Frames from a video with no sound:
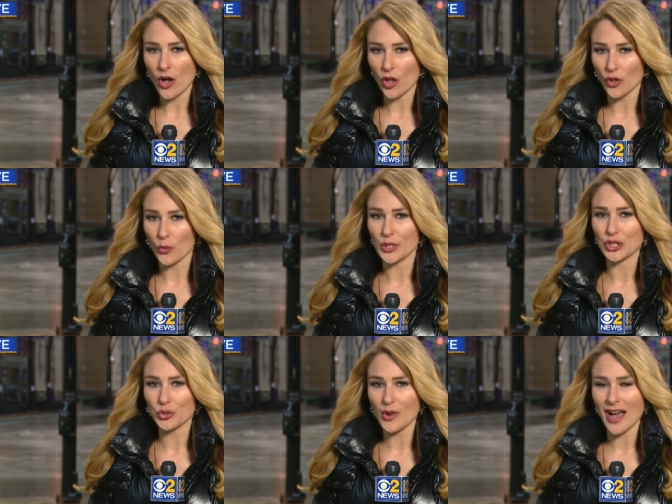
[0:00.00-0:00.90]
Although we
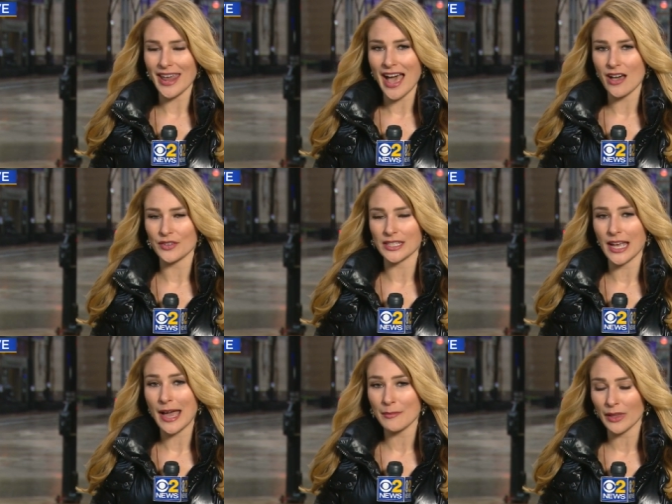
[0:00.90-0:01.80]
do not have a
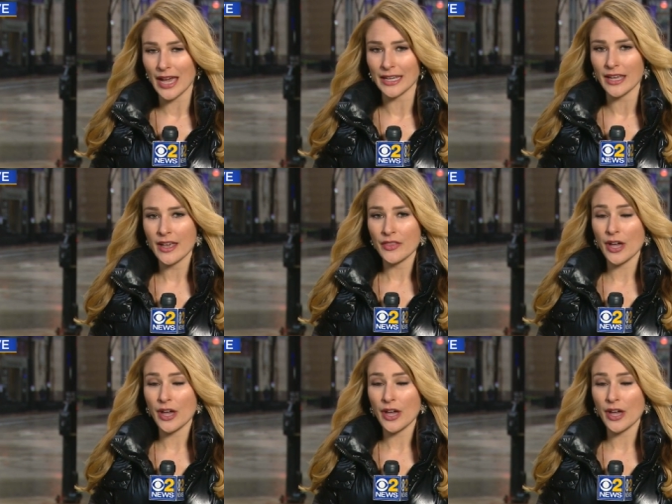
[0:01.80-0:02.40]
timeline,